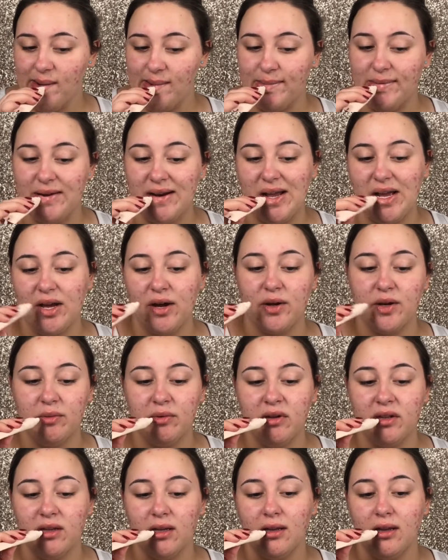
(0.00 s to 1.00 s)
when I go to
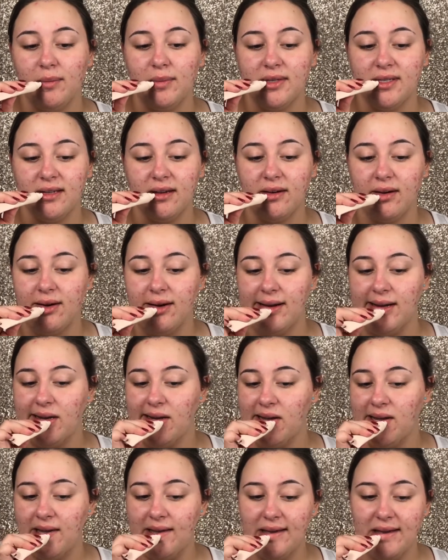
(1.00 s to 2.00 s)
put the lipstick on.